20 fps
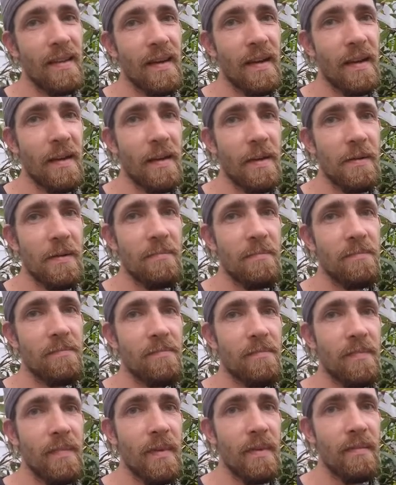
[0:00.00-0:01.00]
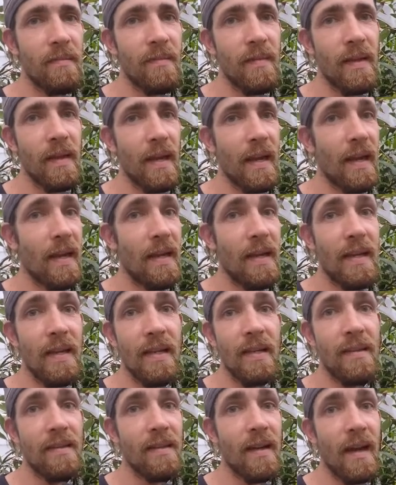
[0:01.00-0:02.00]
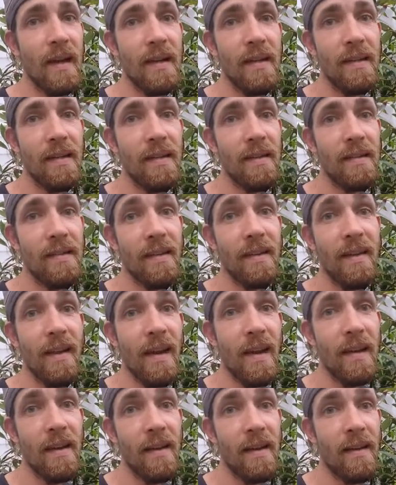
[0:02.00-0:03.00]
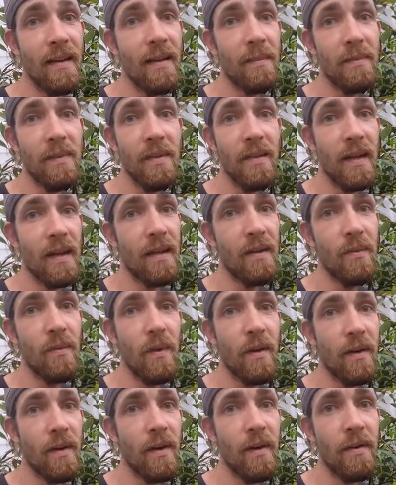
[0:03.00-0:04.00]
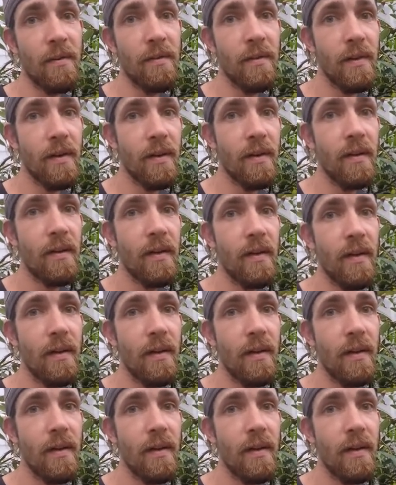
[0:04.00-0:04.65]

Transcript: 80s, 90s at night, and up to like 100,